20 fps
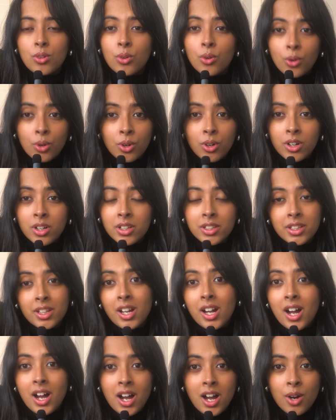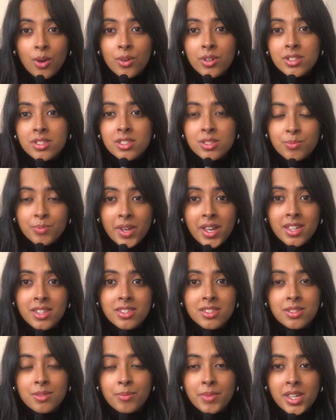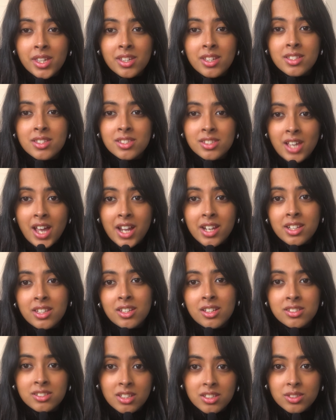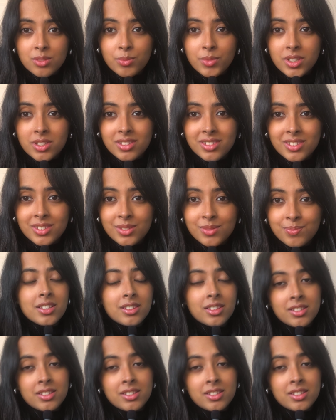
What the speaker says: or the hours spent making tiny adjustments.